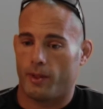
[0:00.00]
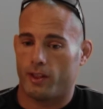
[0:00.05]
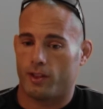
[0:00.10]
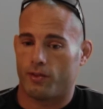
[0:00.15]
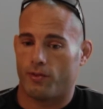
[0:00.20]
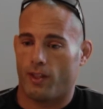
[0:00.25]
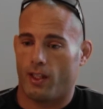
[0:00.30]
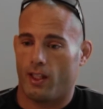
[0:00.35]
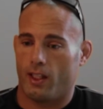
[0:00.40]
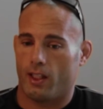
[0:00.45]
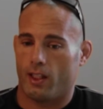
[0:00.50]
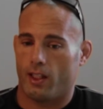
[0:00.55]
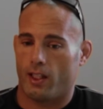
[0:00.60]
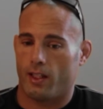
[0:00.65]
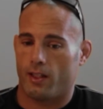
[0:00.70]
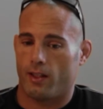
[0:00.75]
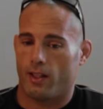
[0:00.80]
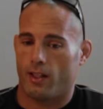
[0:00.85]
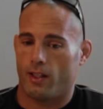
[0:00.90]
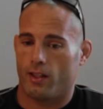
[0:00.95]
He's fighting
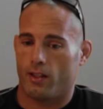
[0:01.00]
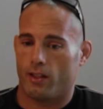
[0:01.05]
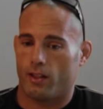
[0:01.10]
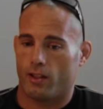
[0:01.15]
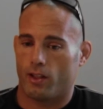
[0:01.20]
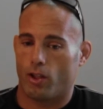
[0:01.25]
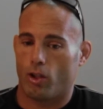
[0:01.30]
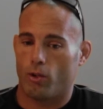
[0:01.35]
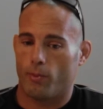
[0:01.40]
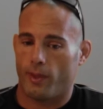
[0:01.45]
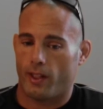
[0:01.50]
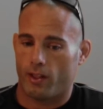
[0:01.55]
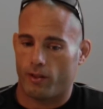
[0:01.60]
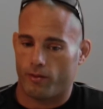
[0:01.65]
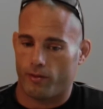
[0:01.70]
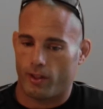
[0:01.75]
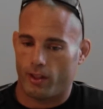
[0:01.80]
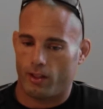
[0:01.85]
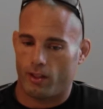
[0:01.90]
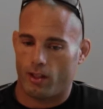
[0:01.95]
in the co-main
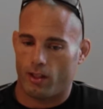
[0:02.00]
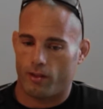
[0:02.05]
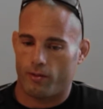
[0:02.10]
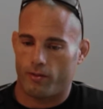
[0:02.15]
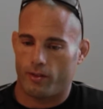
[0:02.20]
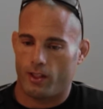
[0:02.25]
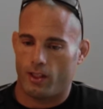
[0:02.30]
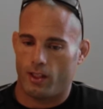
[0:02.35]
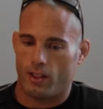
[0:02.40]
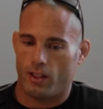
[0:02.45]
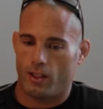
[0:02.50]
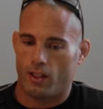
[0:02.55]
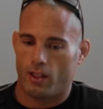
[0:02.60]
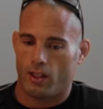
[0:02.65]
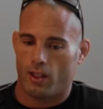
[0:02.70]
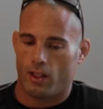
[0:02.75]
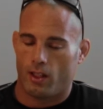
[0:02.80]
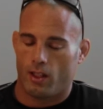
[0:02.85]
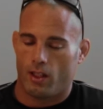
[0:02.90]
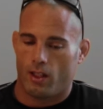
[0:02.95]
event of the
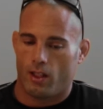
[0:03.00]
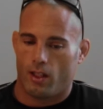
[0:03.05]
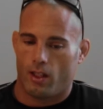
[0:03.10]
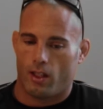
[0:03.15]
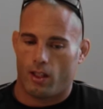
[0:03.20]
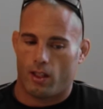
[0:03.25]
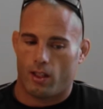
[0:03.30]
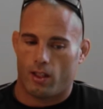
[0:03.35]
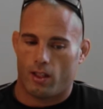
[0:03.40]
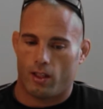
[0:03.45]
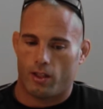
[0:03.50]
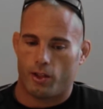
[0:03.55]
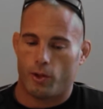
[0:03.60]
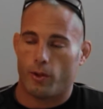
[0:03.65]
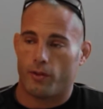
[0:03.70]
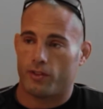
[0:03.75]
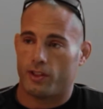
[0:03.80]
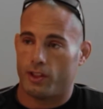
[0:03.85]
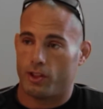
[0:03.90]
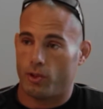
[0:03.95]

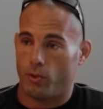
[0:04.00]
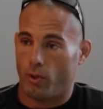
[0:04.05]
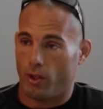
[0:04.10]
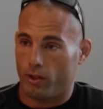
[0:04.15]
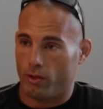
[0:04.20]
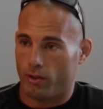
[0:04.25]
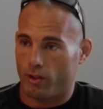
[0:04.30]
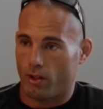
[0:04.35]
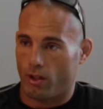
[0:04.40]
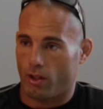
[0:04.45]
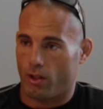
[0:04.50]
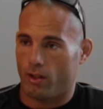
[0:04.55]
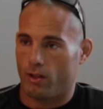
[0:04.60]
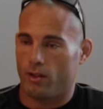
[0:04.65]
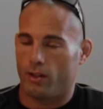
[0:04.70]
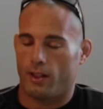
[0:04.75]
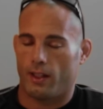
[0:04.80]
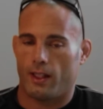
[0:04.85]
UFC 200 card.